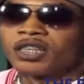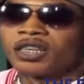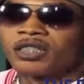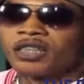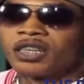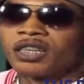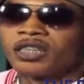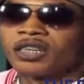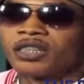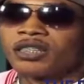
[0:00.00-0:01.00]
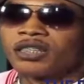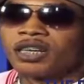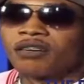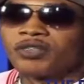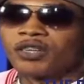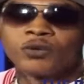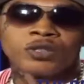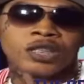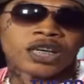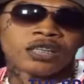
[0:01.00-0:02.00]
They, they, they, they have their
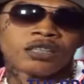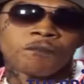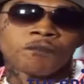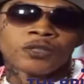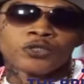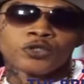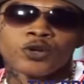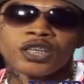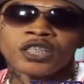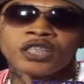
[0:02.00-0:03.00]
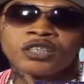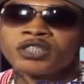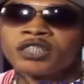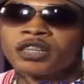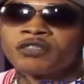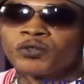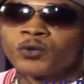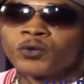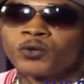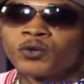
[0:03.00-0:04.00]
own God. So in the Christian
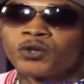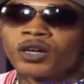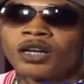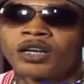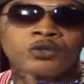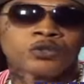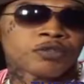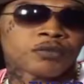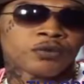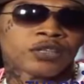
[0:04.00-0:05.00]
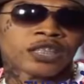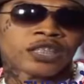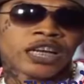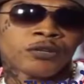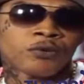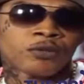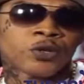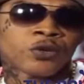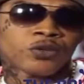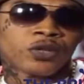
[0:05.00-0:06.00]
view, all of those people, when they die, they
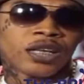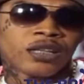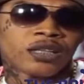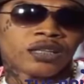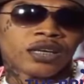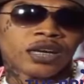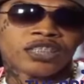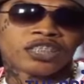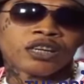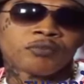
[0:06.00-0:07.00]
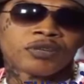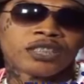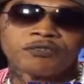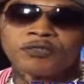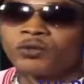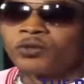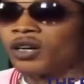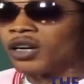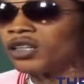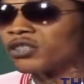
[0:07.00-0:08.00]
would be going to hell. And in the Japanese
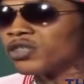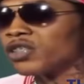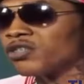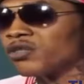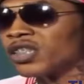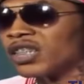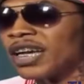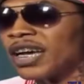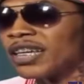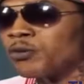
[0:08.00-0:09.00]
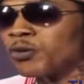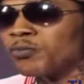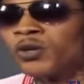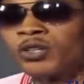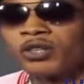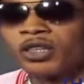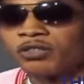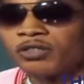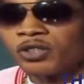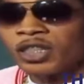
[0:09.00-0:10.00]
view, all the Christians, when they die, they would be going to
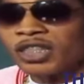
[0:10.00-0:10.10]
hell.